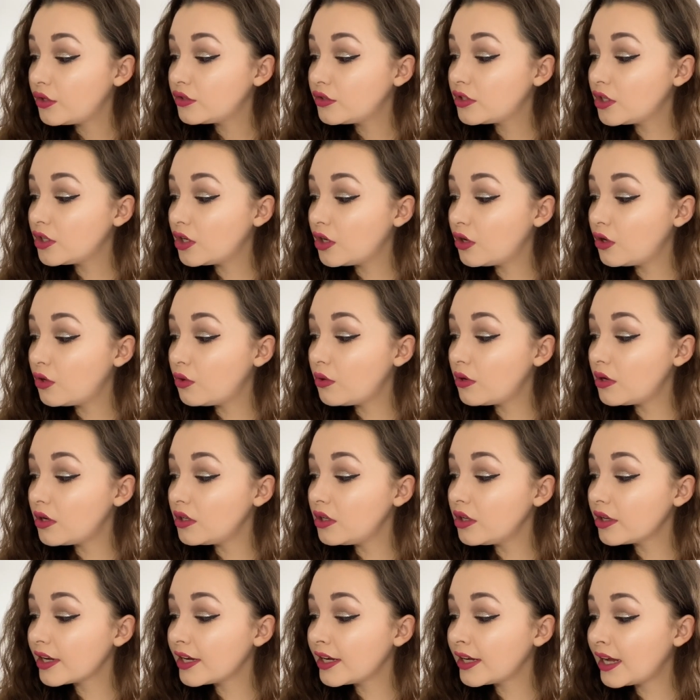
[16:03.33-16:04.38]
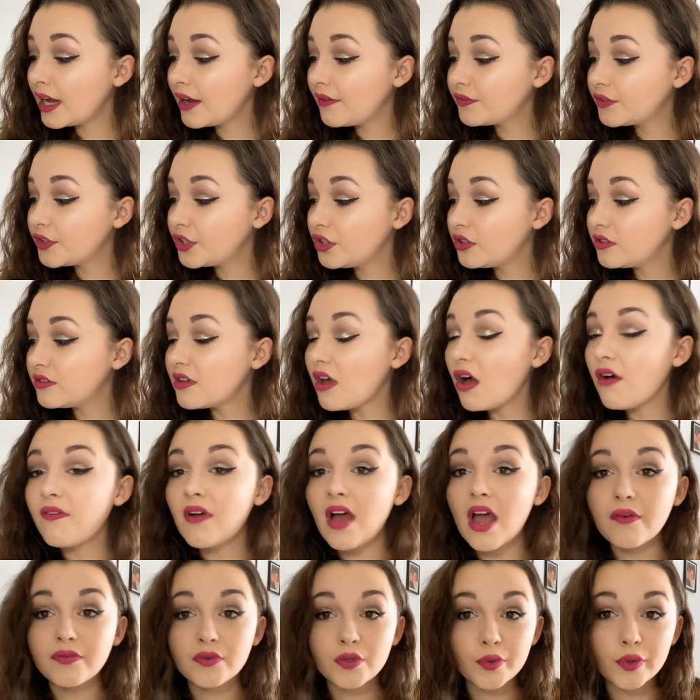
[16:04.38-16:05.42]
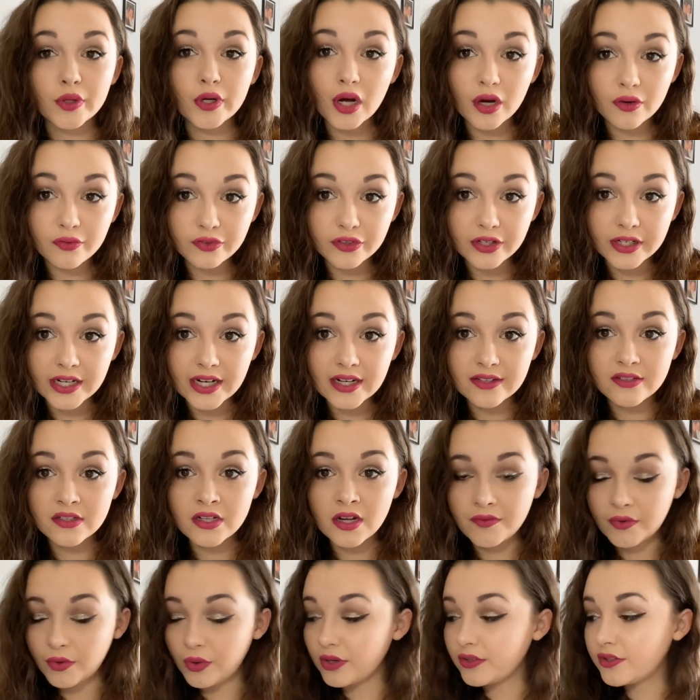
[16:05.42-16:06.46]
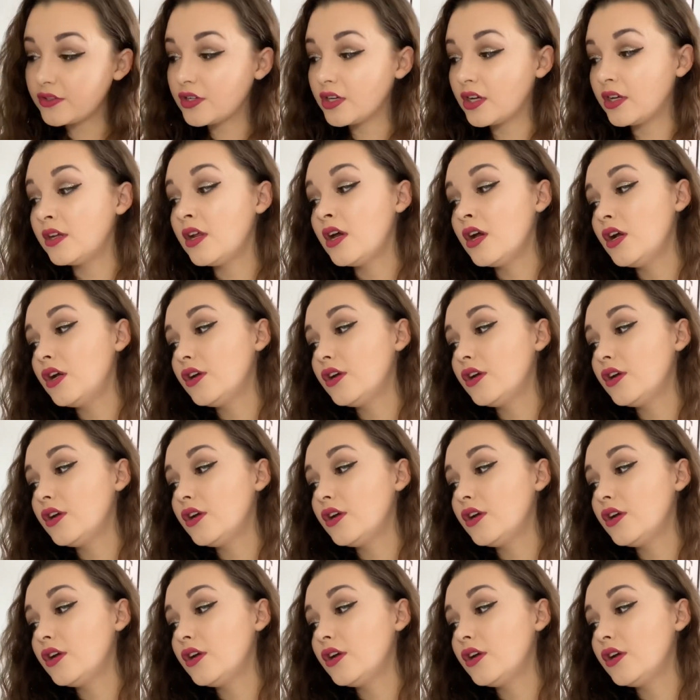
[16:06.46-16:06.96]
So looking after yourself after recovery is another question.